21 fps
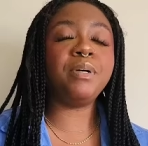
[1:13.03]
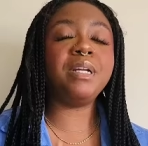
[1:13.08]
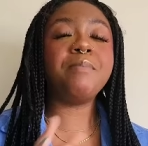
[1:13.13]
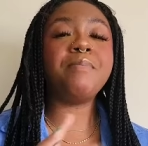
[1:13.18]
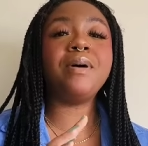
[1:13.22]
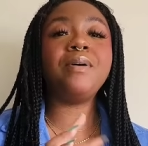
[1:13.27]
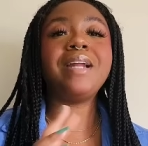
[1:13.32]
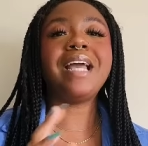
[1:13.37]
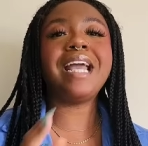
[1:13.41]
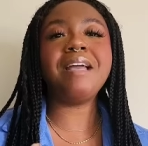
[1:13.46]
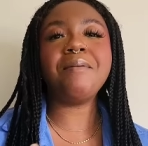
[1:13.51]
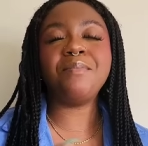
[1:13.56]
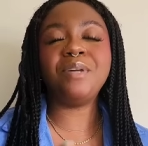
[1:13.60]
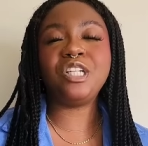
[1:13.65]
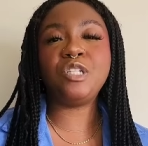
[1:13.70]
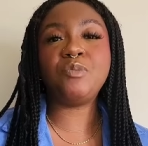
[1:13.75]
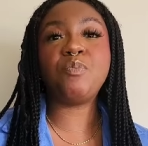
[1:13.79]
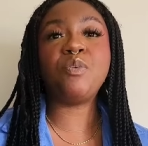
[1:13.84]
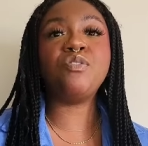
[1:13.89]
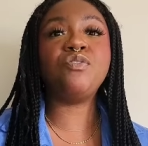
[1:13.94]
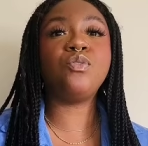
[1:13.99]
about eight
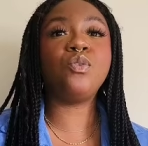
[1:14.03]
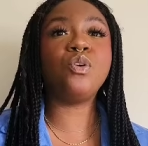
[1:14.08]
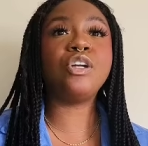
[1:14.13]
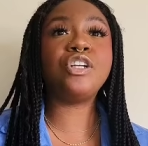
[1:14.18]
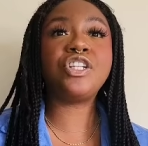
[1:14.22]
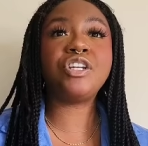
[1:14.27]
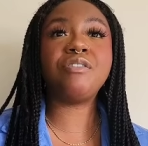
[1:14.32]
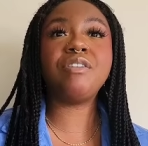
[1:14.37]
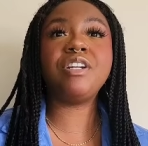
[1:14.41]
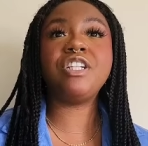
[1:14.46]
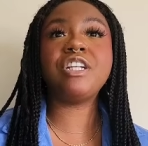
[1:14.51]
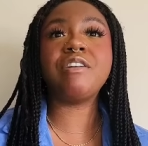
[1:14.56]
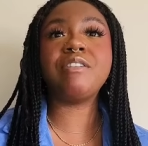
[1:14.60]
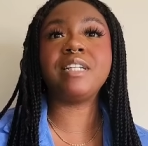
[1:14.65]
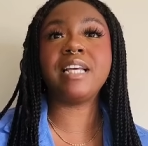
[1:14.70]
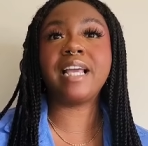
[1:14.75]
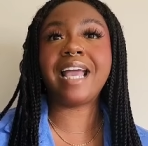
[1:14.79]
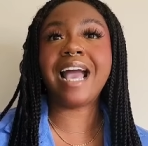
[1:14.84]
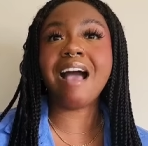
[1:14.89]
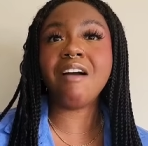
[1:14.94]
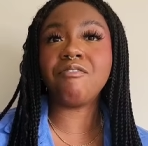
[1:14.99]
months before she reached out to
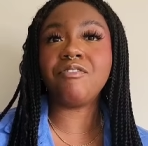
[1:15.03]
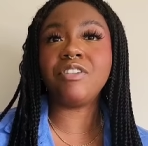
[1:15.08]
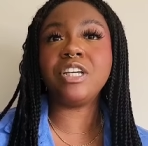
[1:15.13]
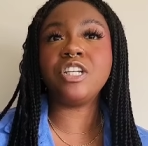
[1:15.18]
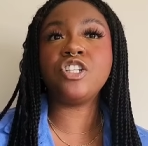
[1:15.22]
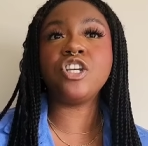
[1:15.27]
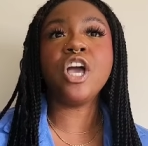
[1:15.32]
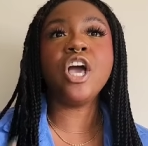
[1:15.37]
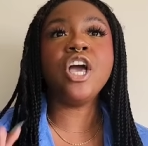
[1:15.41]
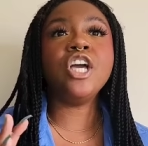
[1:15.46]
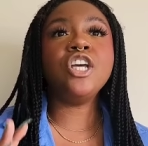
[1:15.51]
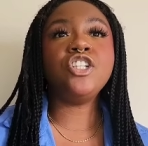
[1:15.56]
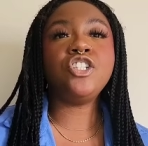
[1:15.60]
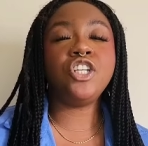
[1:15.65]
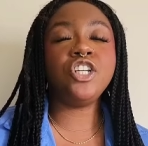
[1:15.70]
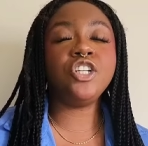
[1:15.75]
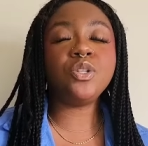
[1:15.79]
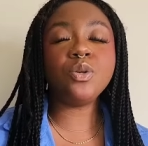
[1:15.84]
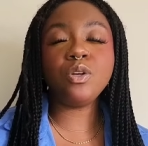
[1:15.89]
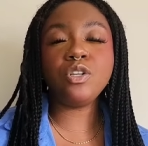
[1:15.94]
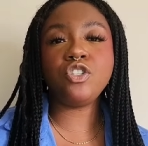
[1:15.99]
Catfish,
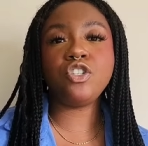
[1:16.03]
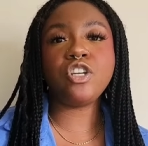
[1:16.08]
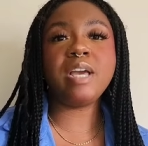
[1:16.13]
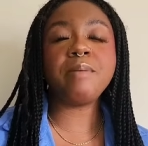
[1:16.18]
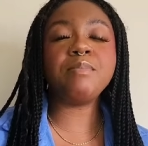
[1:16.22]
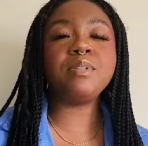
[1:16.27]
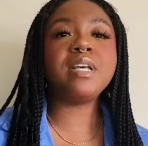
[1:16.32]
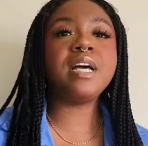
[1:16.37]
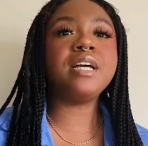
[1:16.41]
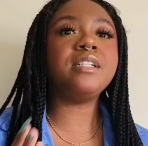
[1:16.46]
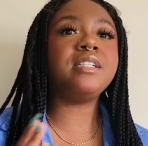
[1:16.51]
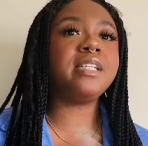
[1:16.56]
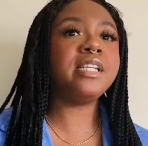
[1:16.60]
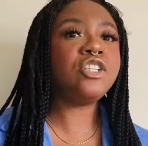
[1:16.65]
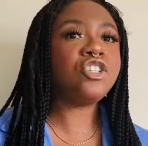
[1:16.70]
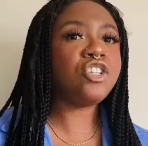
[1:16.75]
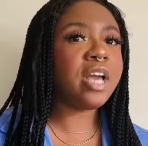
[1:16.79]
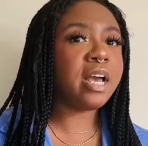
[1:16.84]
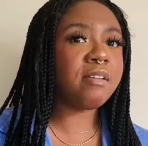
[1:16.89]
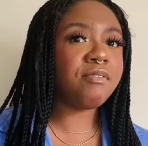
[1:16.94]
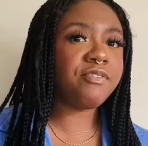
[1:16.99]
she told James that since
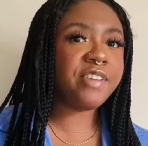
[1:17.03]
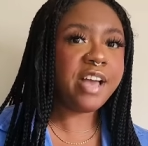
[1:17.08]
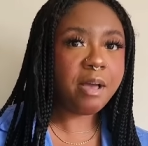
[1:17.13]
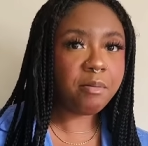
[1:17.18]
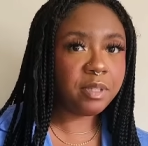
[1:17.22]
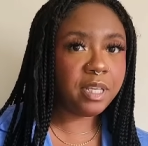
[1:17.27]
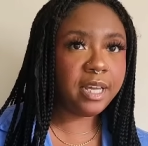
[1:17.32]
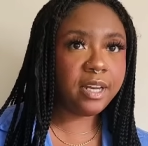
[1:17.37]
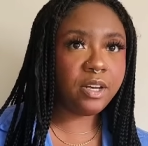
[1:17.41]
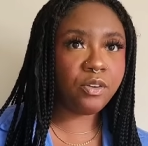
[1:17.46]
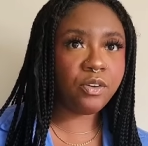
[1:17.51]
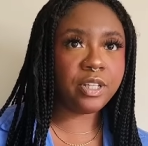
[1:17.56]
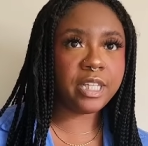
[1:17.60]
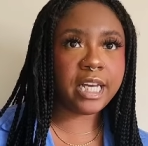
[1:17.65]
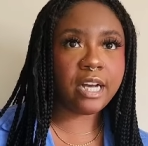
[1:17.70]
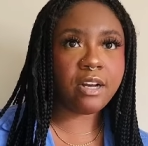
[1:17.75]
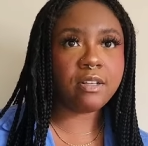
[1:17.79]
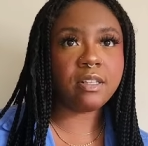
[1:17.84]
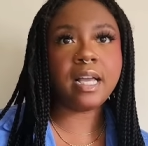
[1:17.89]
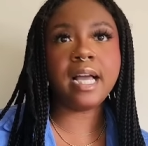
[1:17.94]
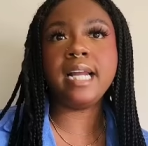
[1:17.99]
she had family in North
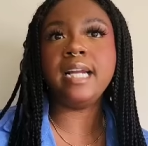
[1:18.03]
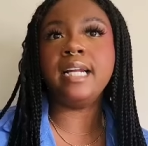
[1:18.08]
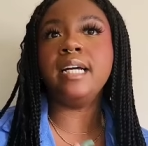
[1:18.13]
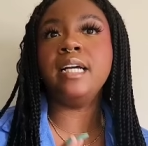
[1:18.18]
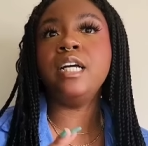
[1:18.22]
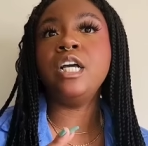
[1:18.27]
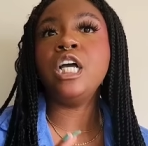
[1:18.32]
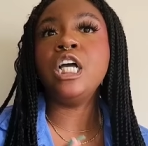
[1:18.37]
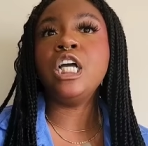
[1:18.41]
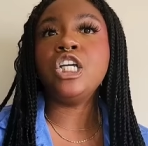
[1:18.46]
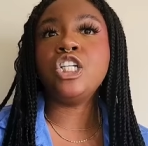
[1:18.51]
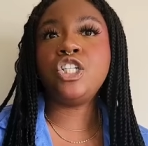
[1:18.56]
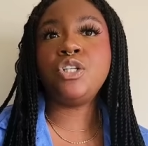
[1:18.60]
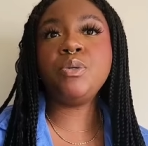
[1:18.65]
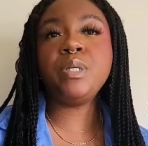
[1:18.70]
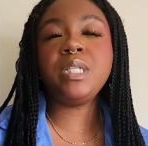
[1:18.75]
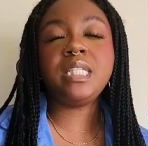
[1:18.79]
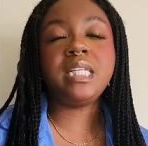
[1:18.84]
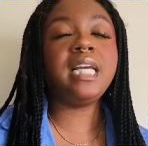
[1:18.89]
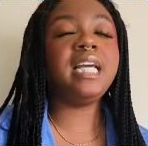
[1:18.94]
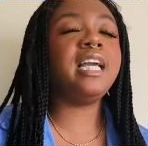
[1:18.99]
Carolina, she
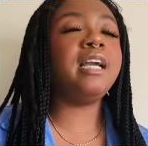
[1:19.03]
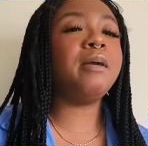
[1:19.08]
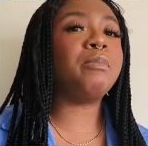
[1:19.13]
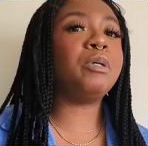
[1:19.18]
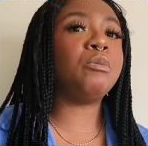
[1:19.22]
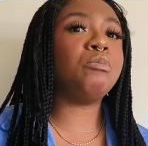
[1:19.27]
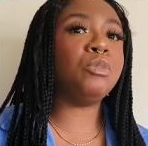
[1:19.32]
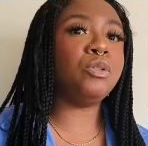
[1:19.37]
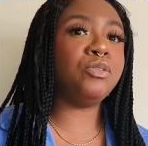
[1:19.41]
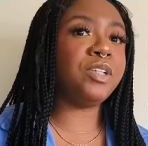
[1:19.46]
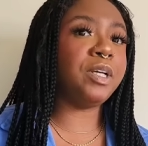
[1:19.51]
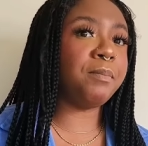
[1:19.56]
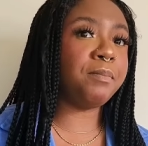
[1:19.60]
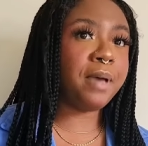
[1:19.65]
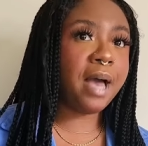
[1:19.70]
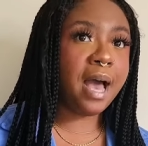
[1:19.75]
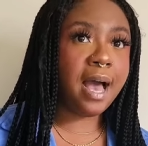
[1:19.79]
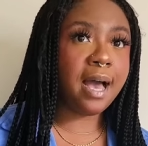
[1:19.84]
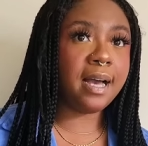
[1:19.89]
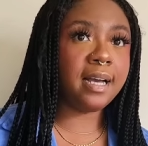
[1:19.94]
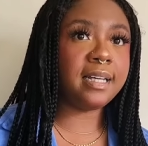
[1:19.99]
was thinking about moving
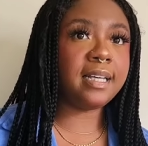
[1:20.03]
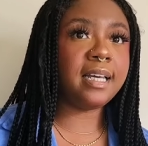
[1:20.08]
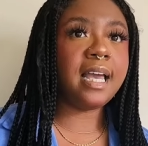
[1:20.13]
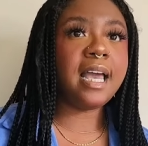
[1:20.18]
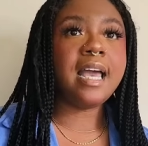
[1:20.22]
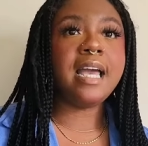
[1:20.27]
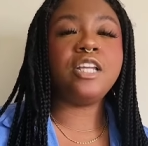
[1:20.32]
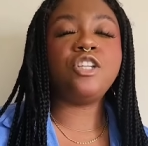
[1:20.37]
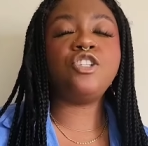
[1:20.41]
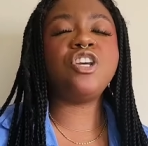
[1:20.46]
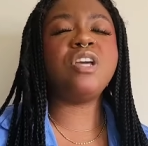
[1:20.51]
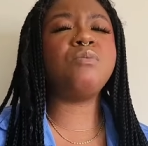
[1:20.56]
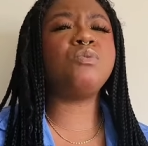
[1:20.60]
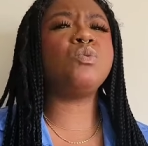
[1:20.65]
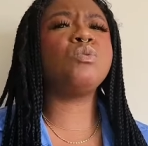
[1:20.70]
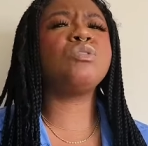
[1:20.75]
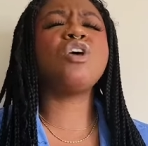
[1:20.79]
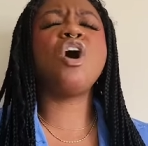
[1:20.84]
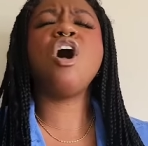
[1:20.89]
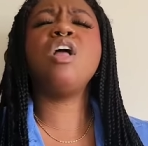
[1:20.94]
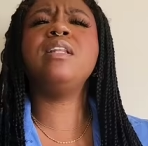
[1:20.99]
back. James
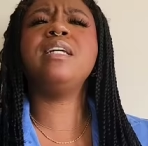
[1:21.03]
was all